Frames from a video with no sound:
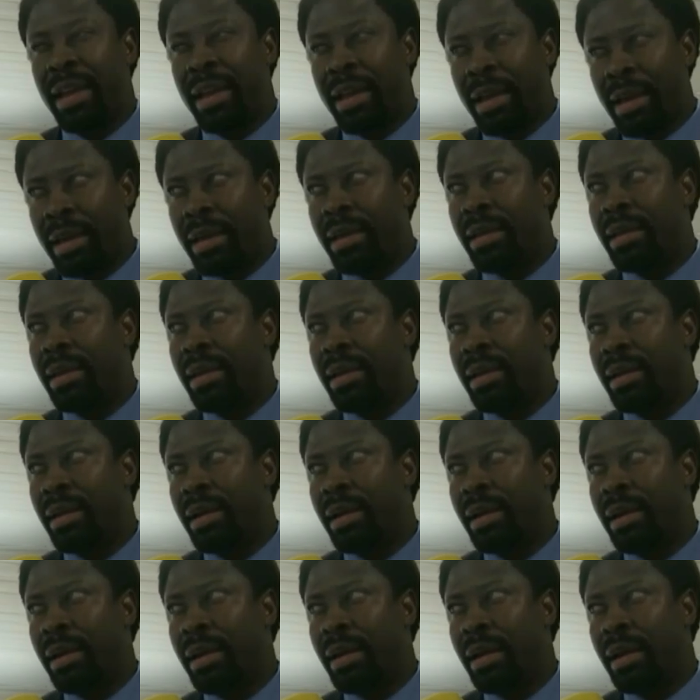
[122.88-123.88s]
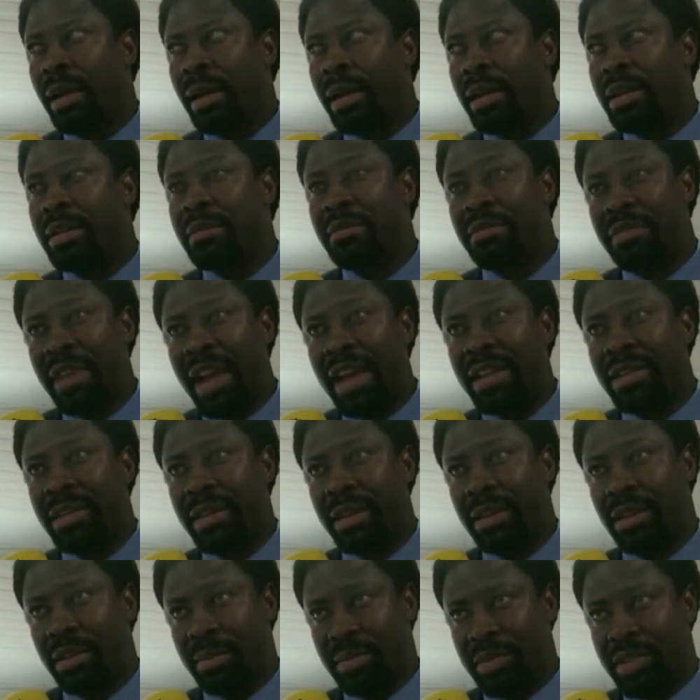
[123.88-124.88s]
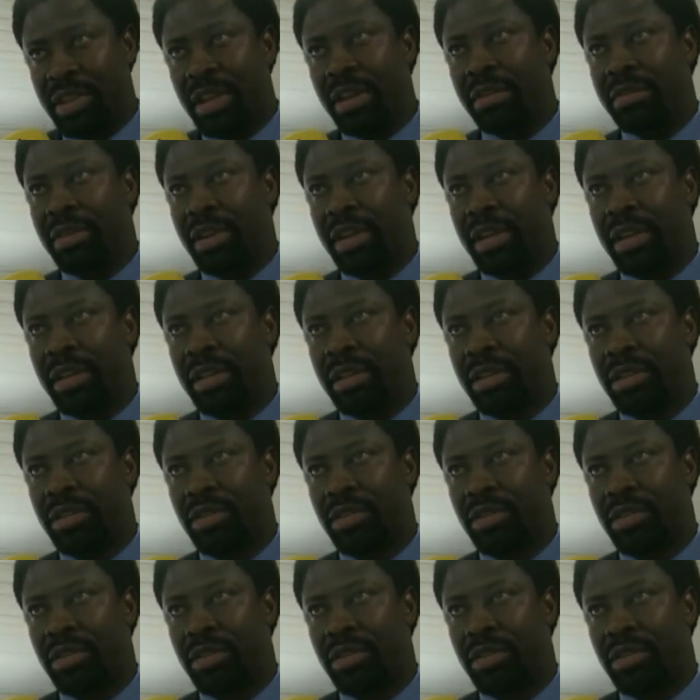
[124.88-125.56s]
an invited observer.